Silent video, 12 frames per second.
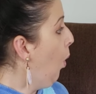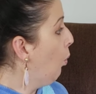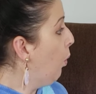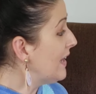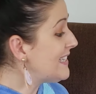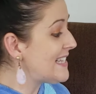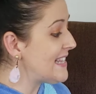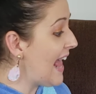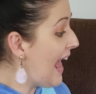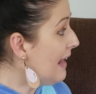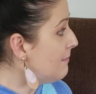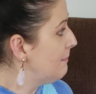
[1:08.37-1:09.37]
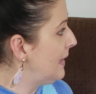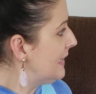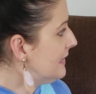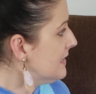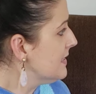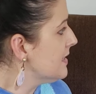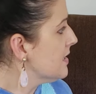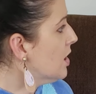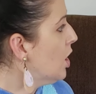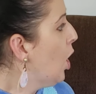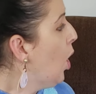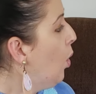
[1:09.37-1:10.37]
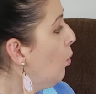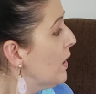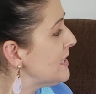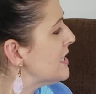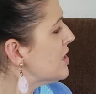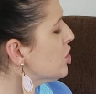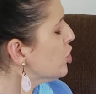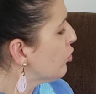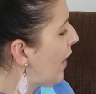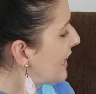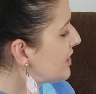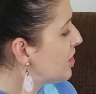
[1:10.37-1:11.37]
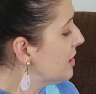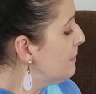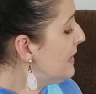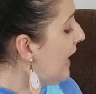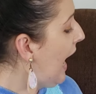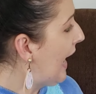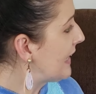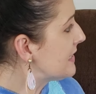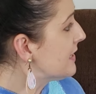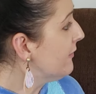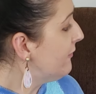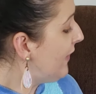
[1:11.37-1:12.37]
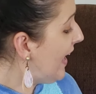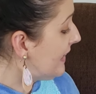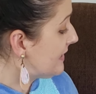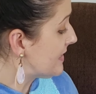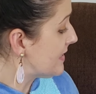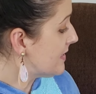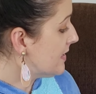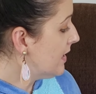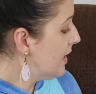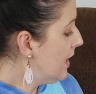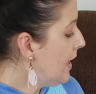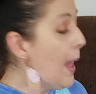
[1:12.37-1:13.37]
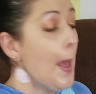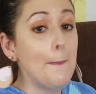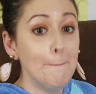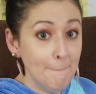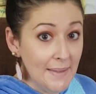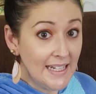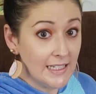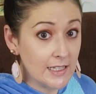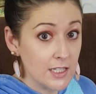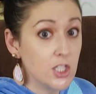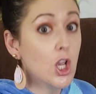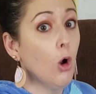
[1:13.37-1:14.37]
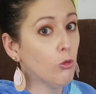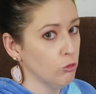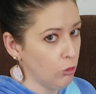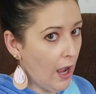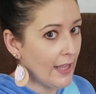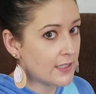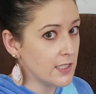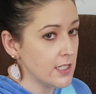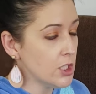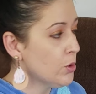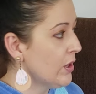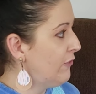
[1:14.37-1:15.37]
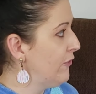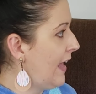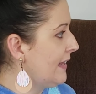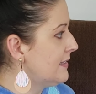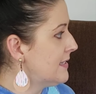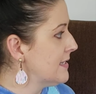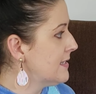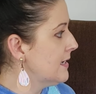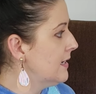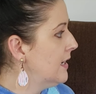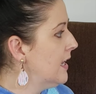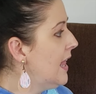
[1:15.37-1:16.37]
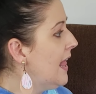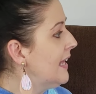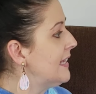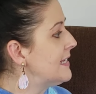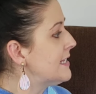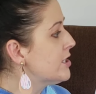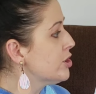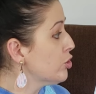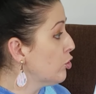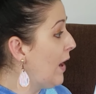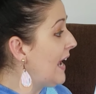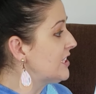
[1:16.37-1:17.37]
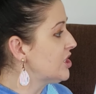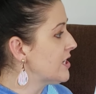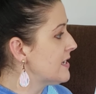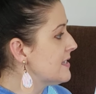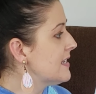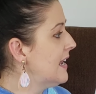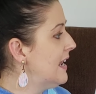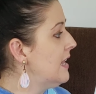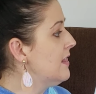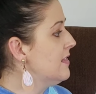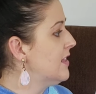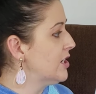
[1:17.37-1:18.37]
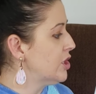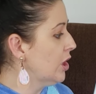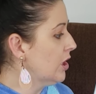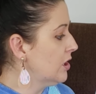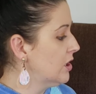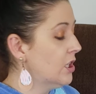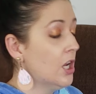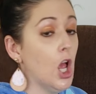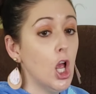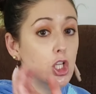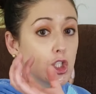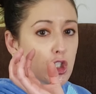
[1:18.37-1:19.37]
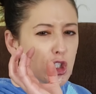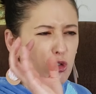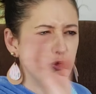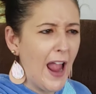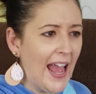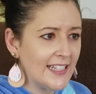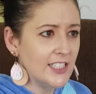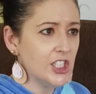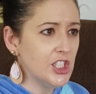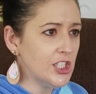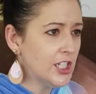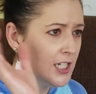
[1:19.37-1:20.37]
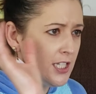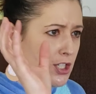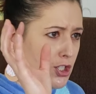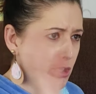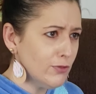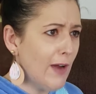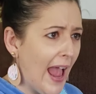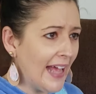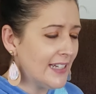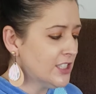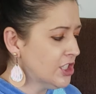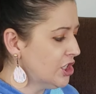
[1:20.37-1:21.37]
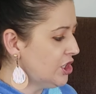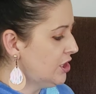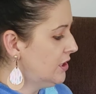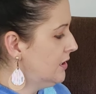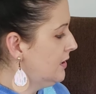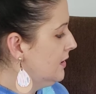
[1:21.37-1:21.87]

What's that, Mittens? What's scratching behind the fence? Mittens runs to the fence. He scratches in the dirt. Scratch, scratch.